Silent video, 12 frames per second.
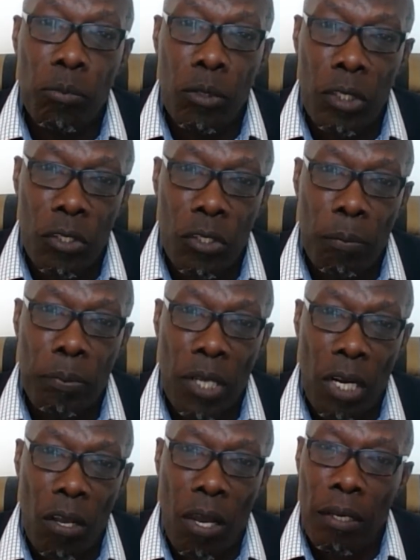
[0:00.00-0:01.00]

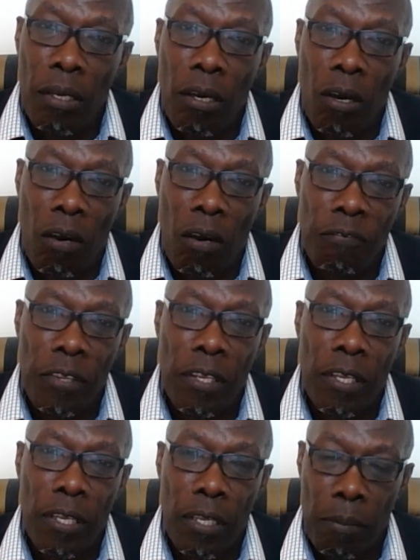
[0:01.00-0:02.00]
description of
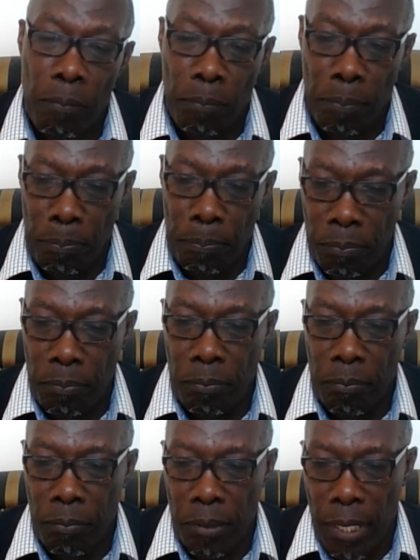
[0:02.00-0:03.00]
the
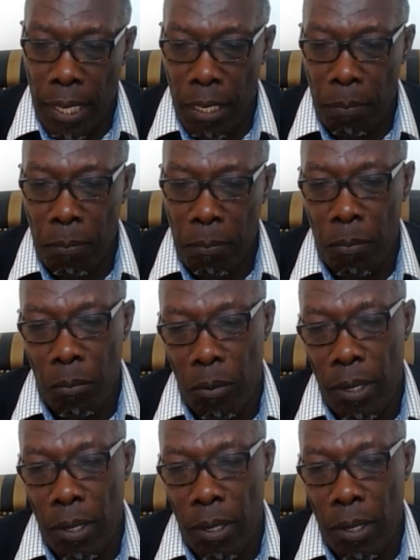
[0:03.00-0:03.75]
game